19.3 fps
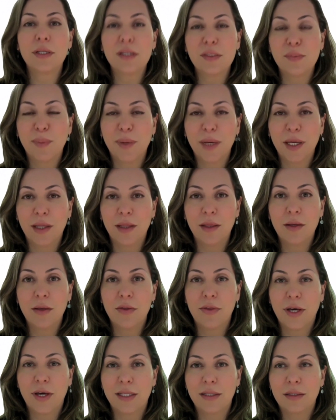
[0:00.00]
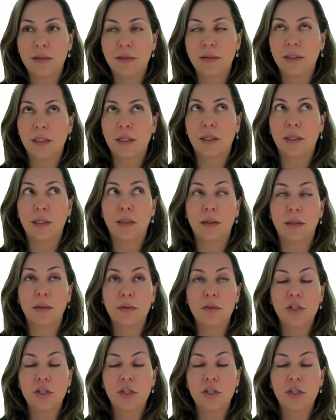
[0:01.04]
been that the